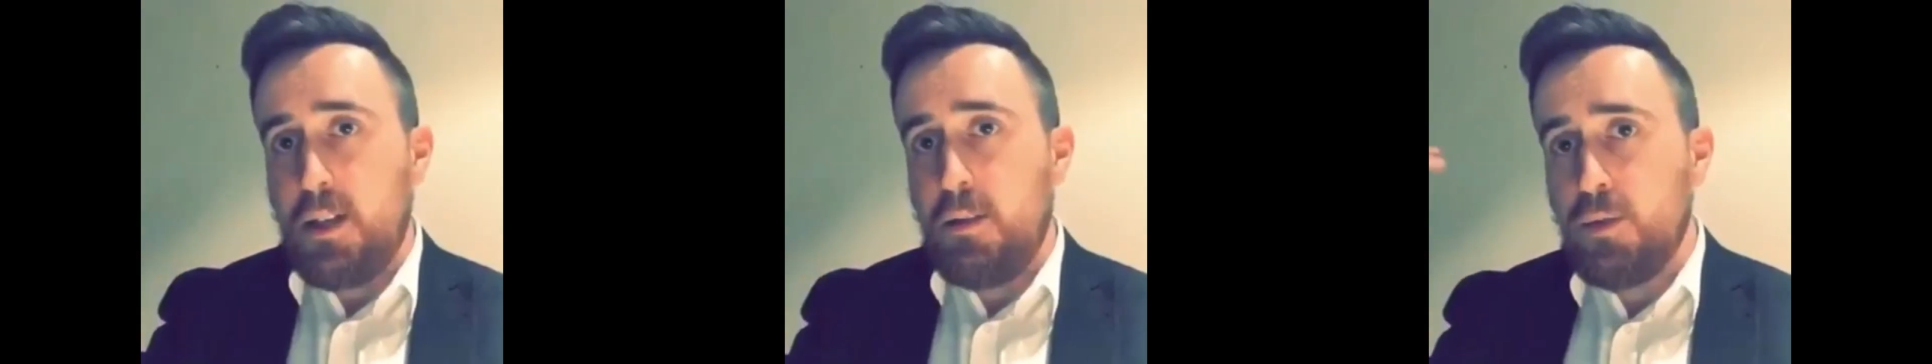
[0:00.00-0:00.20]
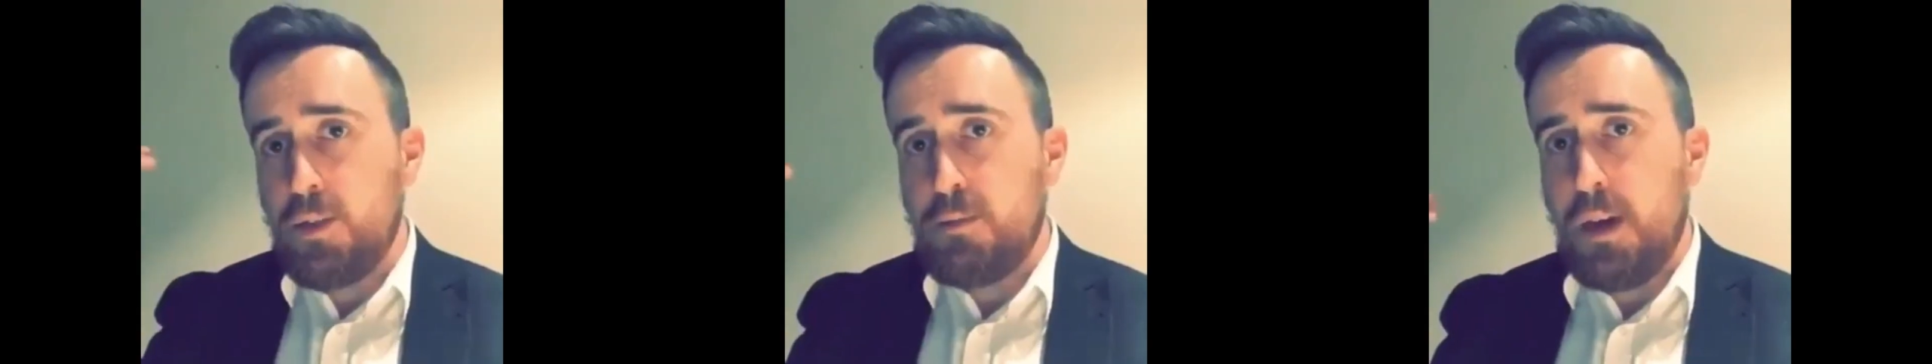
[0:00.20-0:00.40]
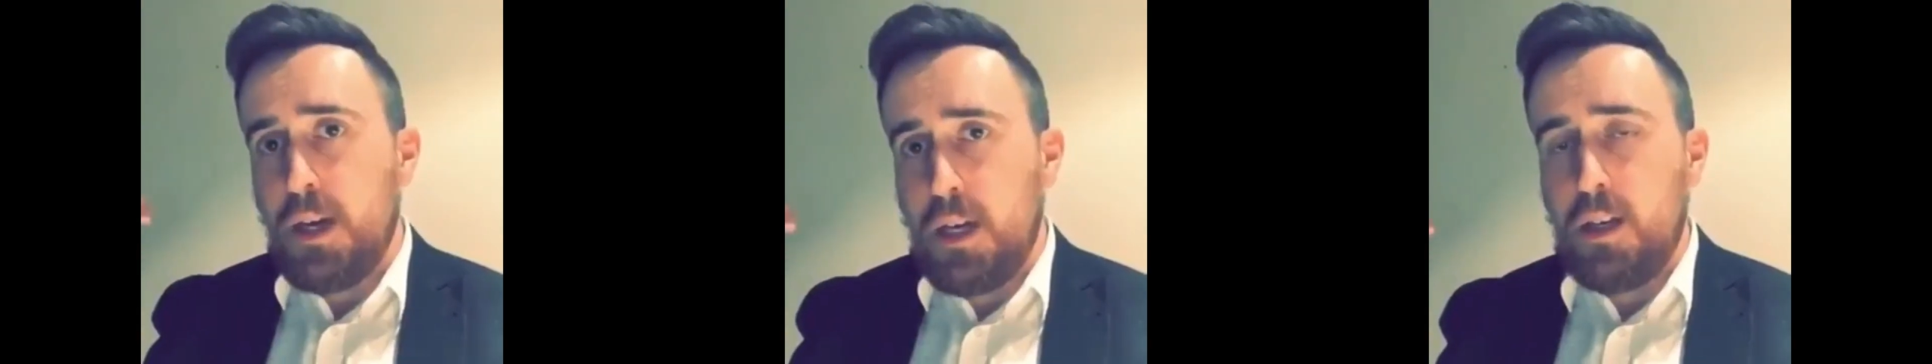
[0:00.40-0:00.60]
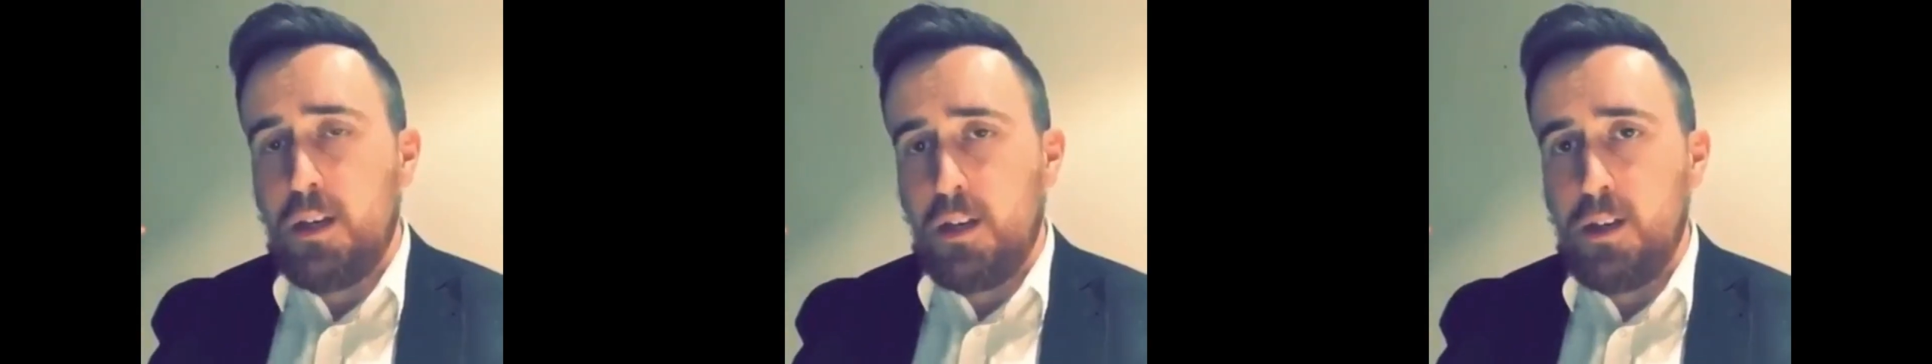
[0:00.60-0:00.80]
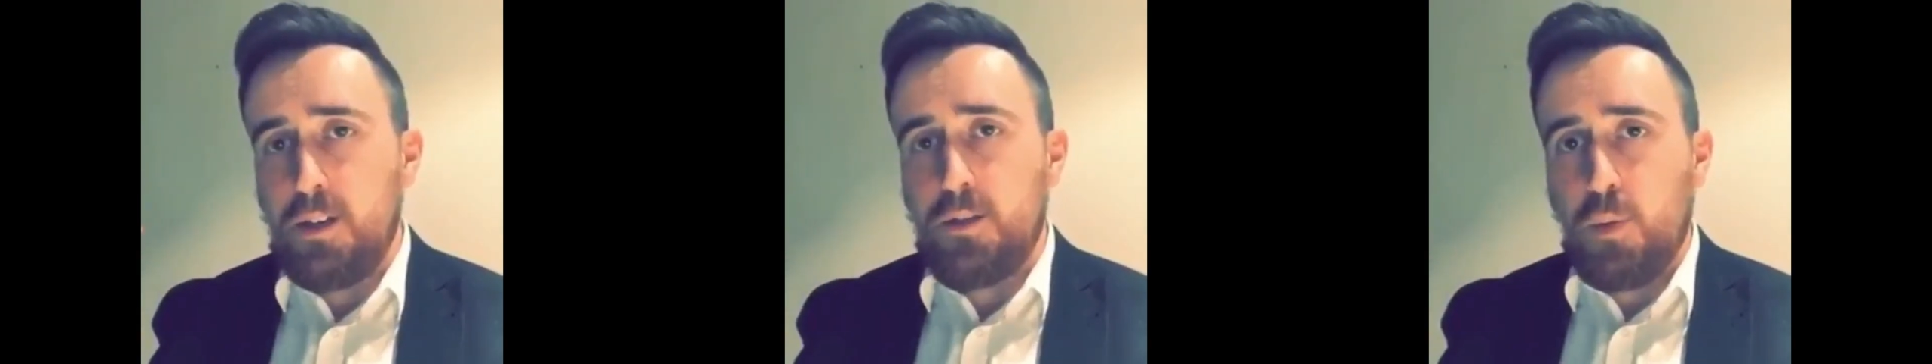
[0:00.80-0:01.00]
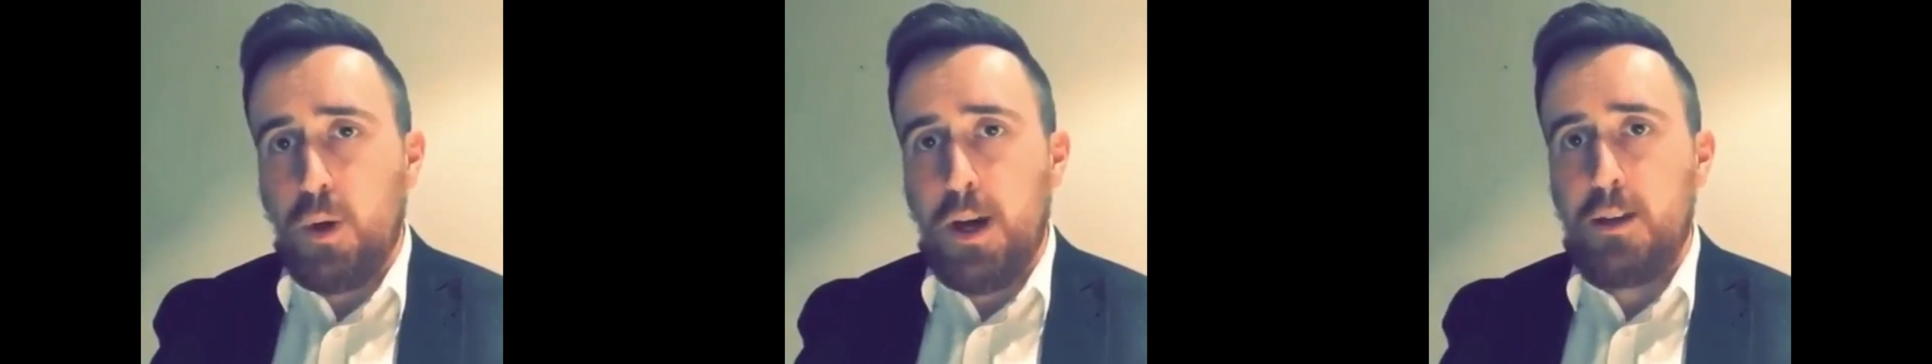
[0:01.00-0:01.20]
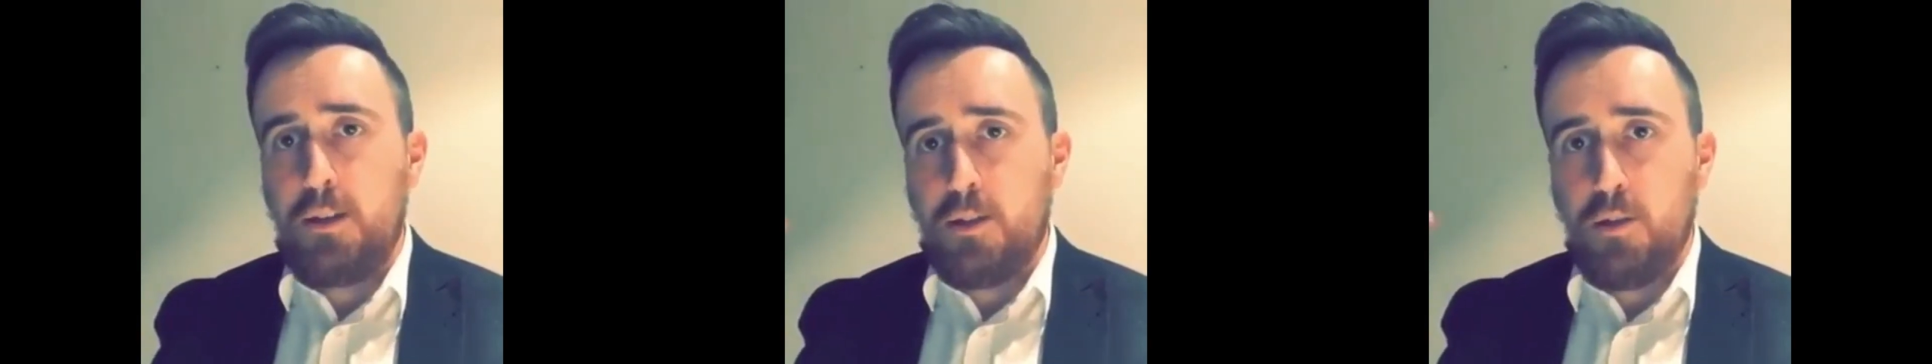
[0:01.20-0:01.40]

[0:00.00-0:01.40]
He was making his way